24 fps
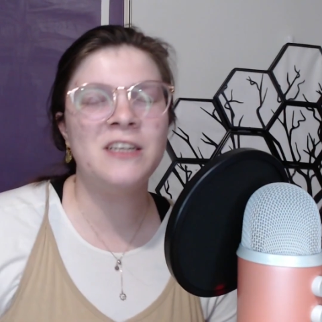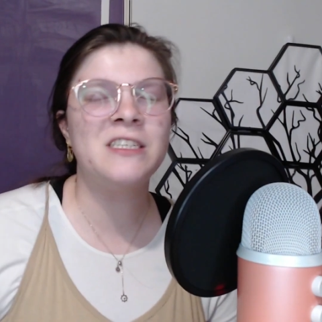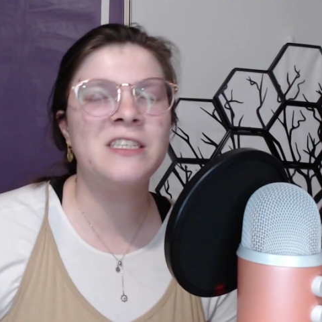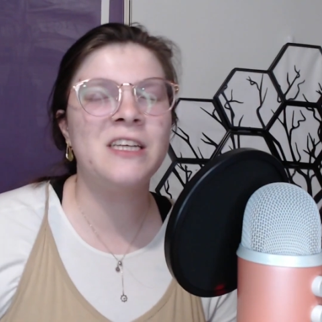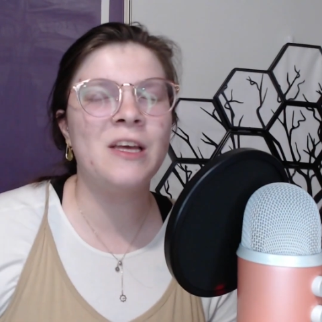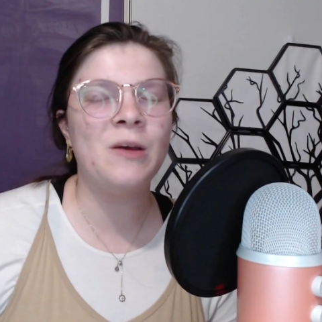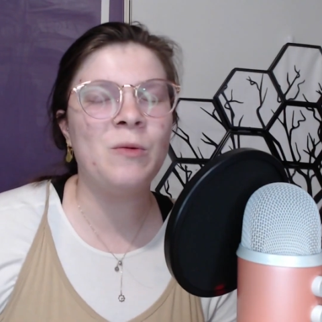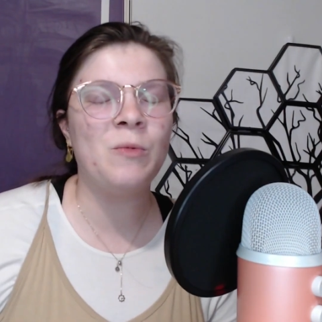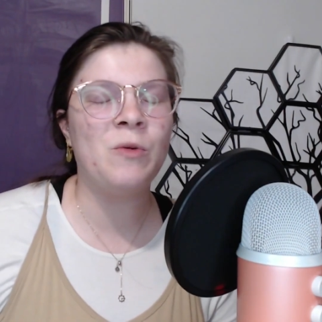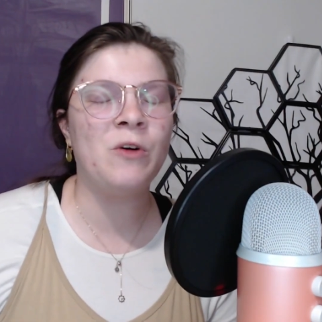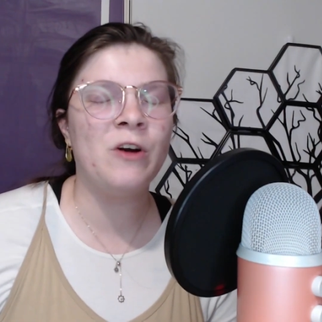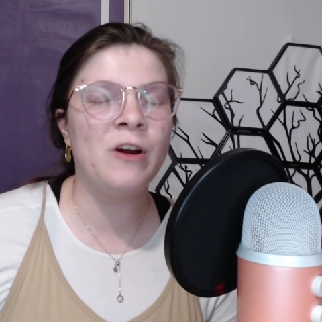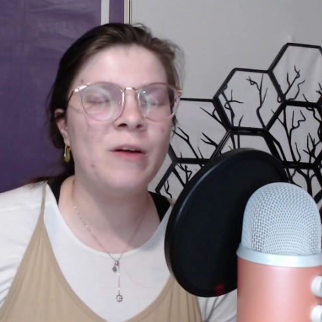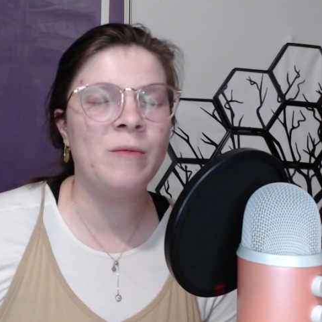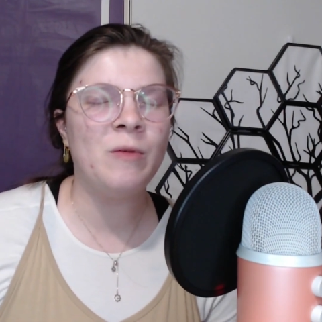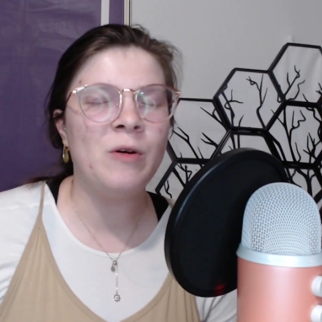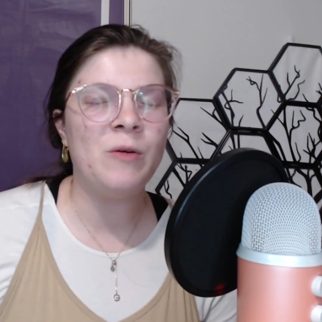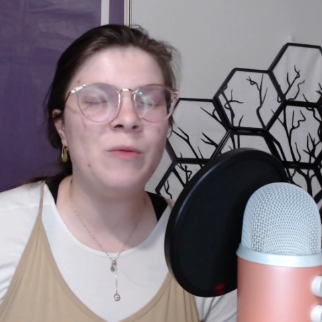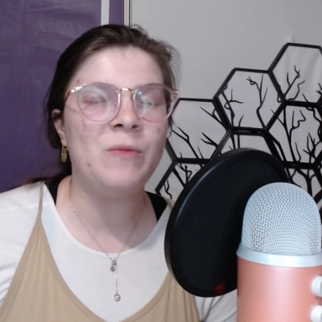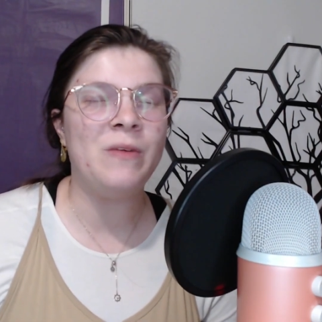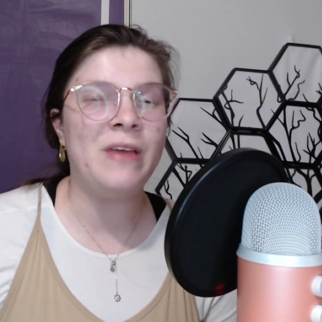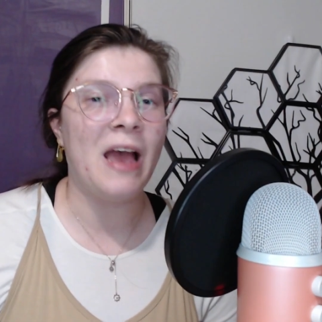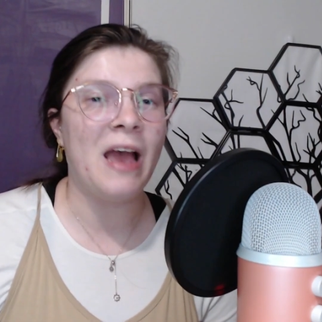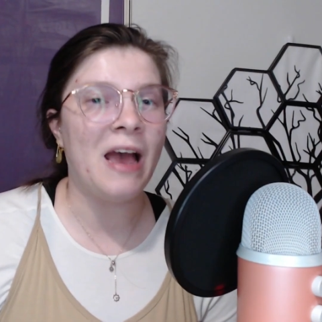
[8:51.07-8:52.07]
to get warm.
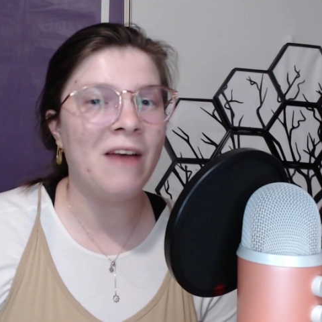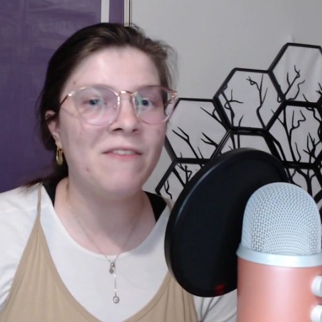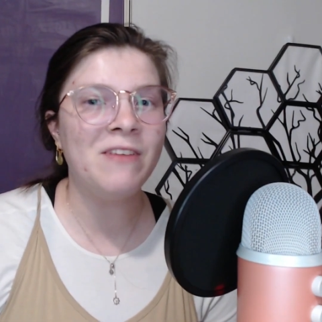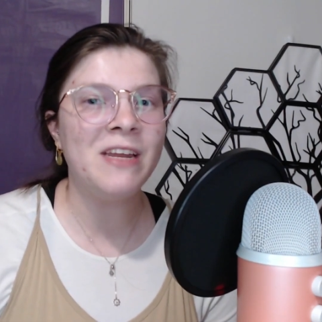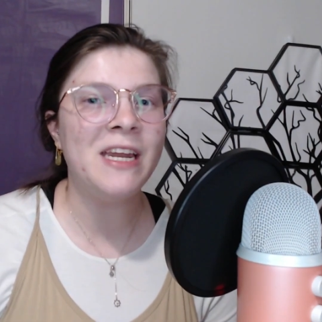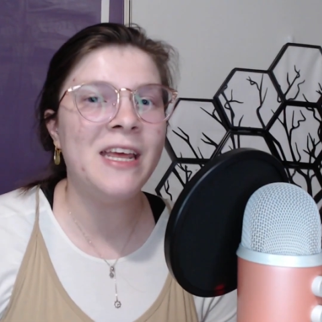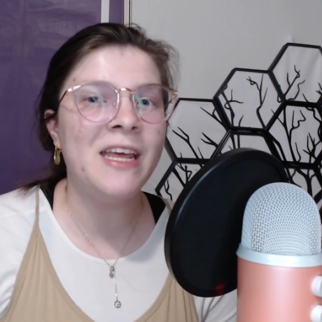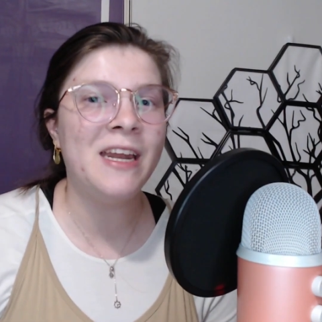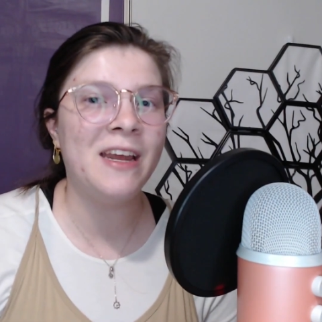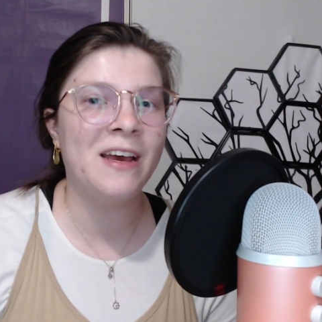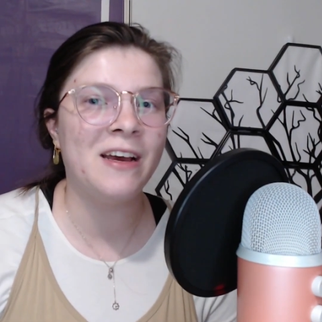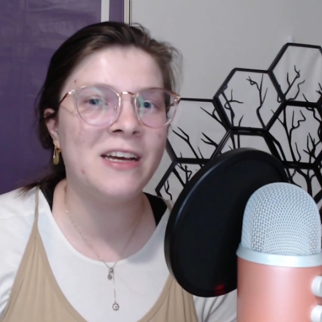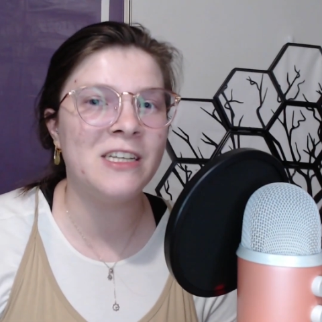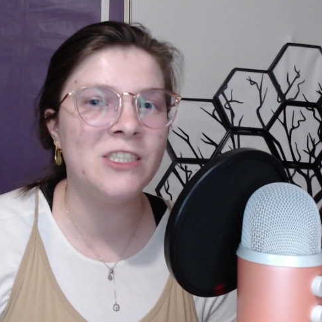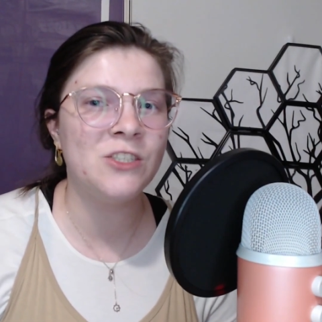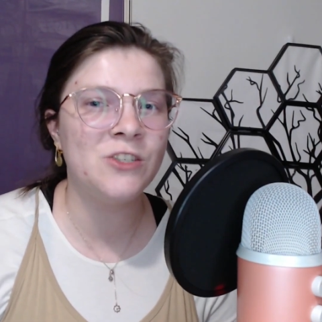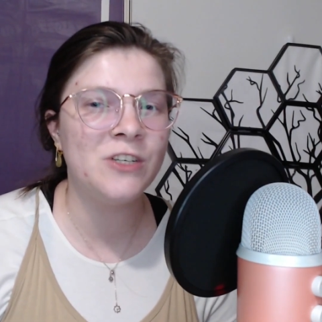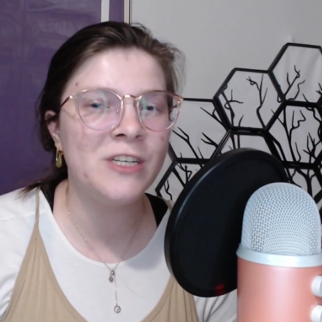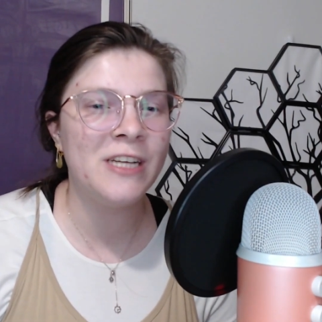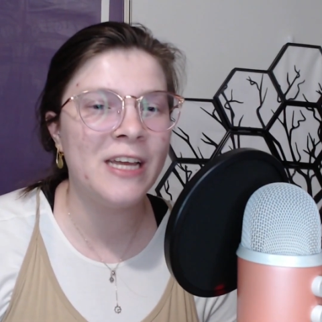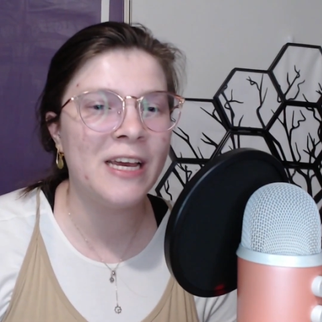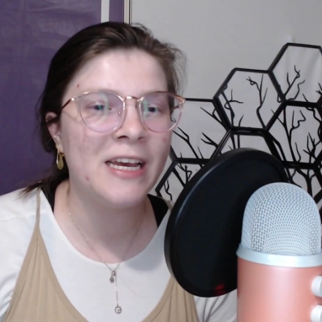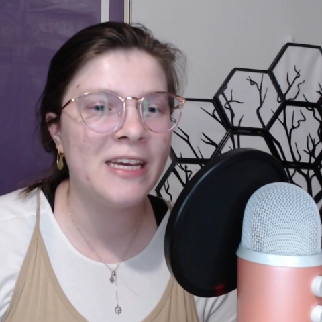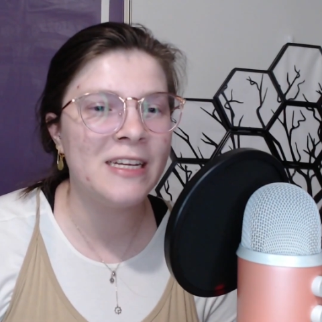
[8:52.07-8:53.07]
We haven't hit
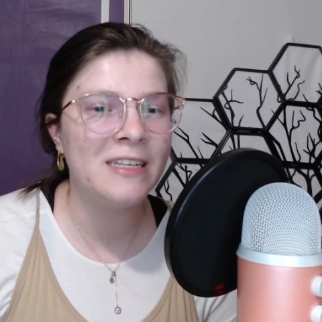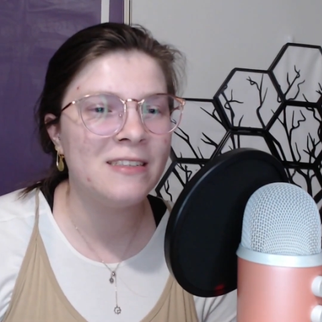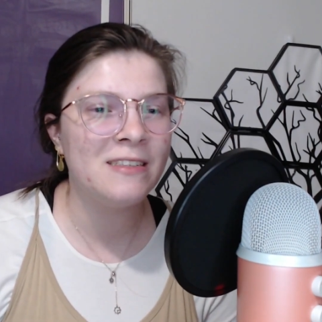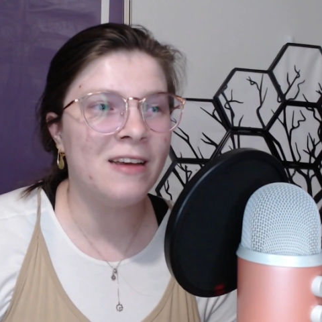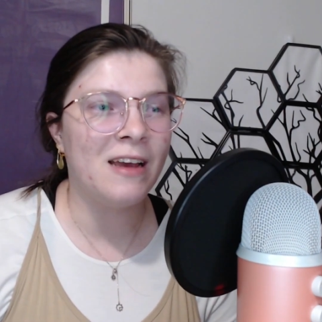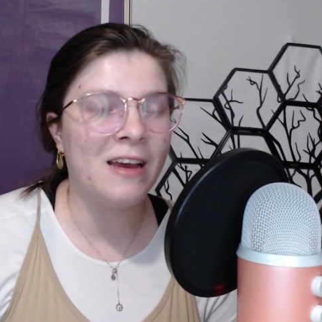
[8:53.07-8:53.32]
100 yet.